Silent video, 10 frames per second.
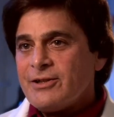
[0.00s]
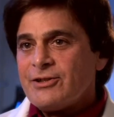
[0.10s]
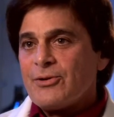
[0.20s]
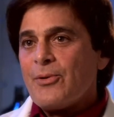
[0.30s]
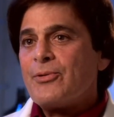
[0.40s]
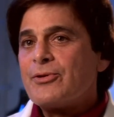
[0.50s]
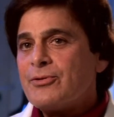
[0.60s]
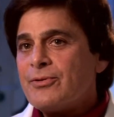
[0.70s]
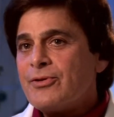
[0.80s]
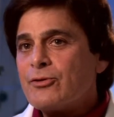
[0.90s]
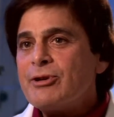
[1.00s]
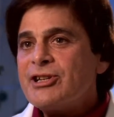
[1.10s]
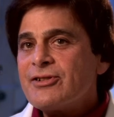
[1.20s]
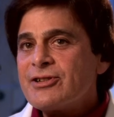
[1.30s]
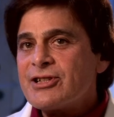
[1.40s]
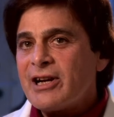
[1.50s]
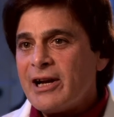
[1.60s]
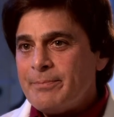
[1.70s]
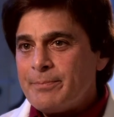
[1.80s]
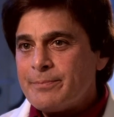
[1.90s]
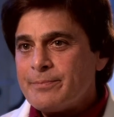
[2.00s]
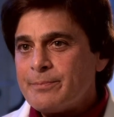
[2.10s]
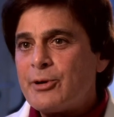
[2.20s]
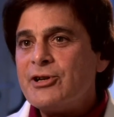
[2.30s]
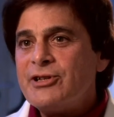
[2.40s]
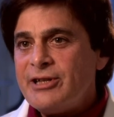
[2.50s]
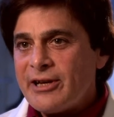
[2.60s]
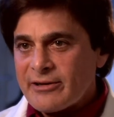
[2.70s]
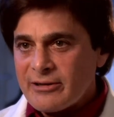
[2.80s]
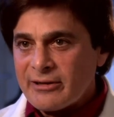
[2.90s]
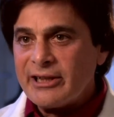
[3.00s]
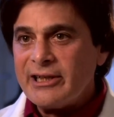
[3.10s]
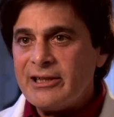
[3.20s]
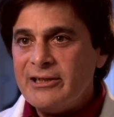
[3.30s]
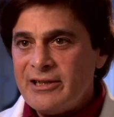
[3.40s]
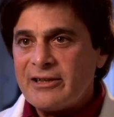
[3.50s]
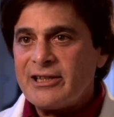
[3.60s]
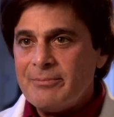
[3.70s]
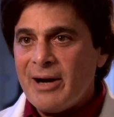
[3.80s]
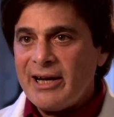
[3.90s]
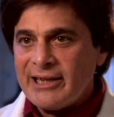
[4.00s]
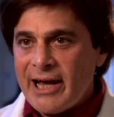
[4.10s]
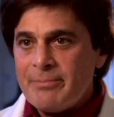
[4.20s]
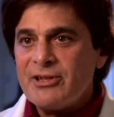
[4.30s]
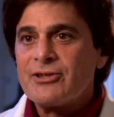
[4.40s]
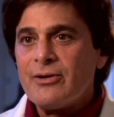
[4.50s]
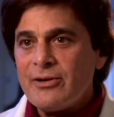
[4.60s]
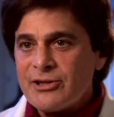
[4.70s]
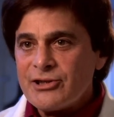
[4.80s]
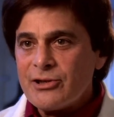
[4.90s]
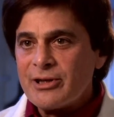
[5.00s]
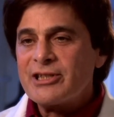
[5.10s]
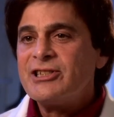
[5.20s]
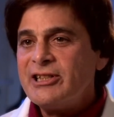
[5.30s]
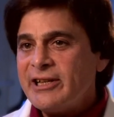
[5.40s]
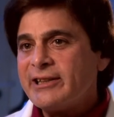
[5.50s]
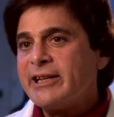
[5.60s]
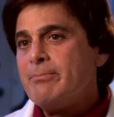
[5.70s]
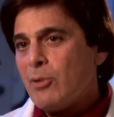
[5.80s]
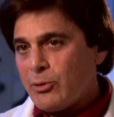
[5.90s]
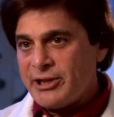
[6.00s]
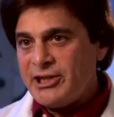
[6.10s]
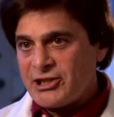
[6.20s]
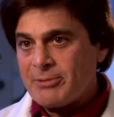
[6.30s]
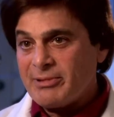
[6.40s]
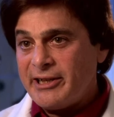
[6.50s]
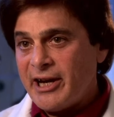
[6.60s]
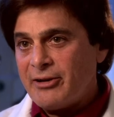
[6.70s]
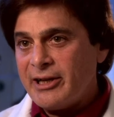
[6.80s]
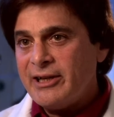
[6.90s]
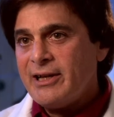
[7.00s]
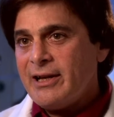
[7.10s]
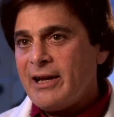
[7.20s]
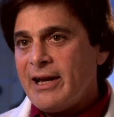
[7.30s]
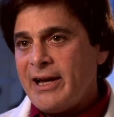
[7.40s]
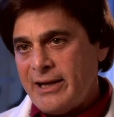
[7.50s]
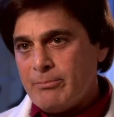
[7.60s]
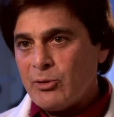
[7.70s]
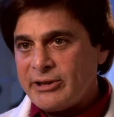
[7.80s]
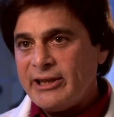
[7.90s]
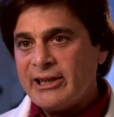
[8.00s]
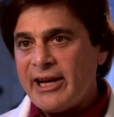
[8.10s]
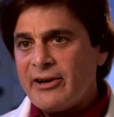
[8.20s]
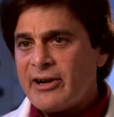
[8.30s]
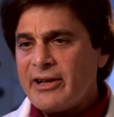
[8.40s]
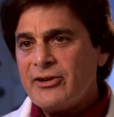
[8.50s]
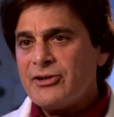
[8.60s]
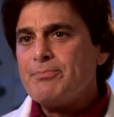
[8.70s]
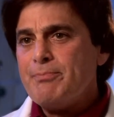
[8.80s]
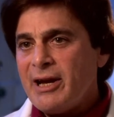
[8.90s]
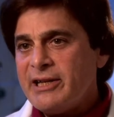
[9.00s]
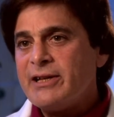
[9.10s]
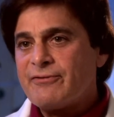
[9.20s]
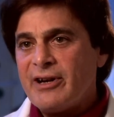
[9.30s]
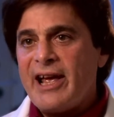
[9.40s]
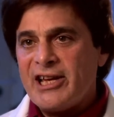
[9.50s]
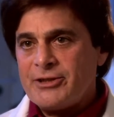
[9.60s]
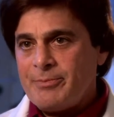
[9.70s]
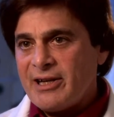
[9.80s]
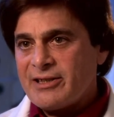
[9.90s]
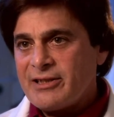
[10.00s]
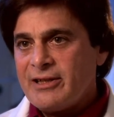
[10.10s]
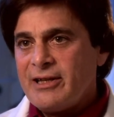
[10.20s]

So the, the research that I particularly conduct in my lab is also exceedingly multidisciplinary and multi-layered, and there's many different aspects.